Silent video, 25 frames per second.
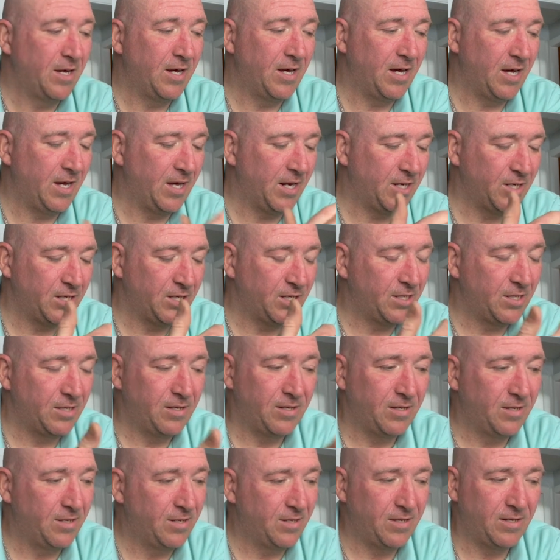And it just,
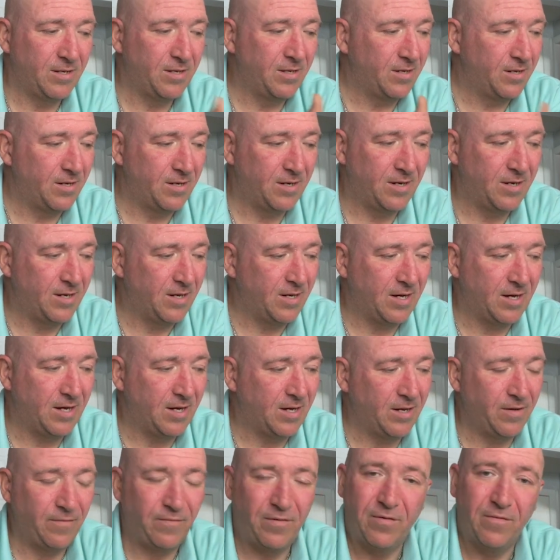
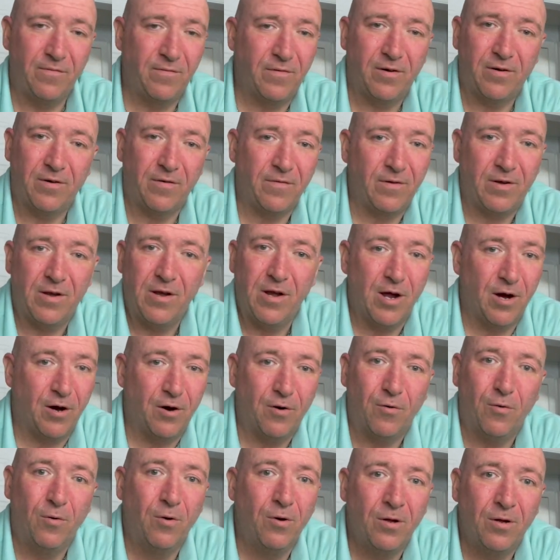if you voted
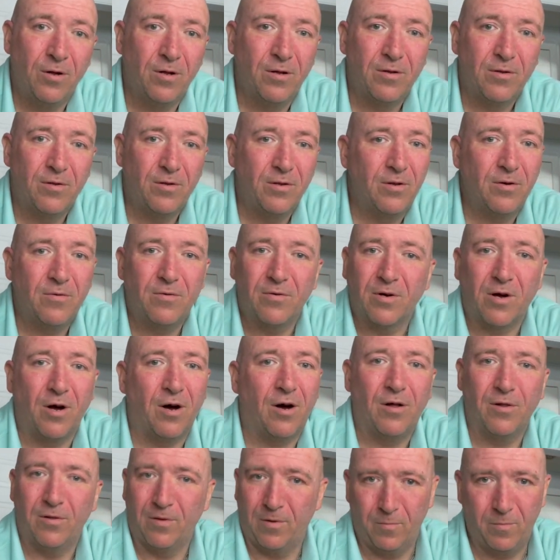no, don't
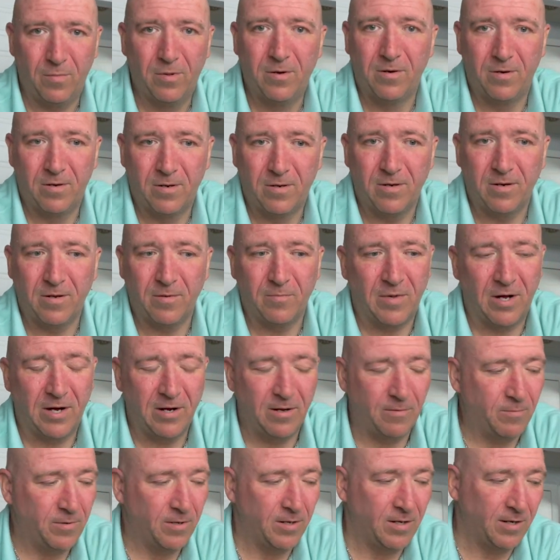call them, in my
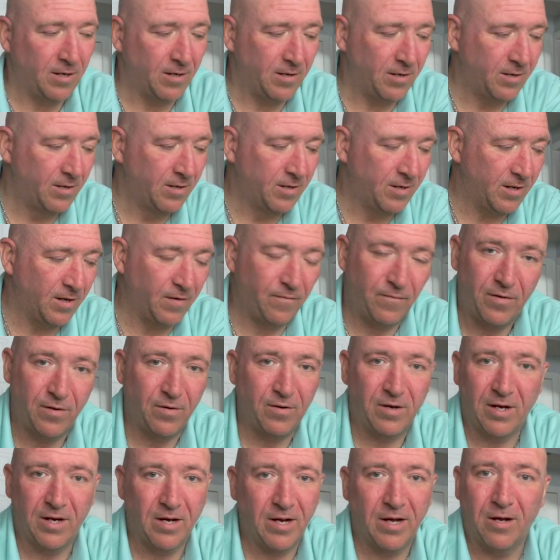opinion, if you
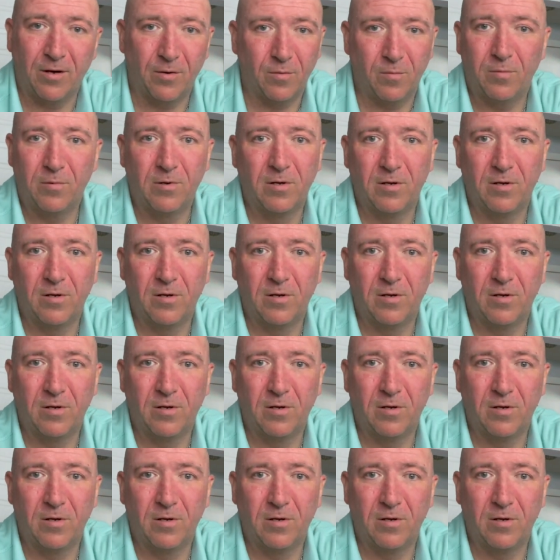need help.